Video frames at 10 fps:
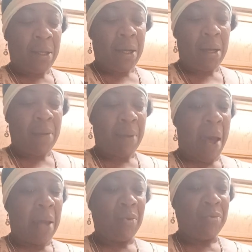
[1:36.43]

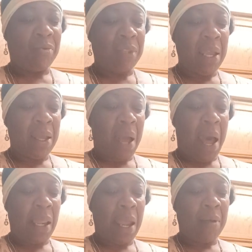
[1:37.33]
I don't think
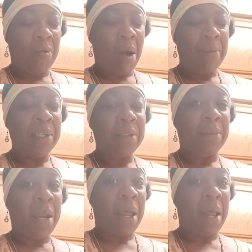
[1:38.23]
I like raw beets, but I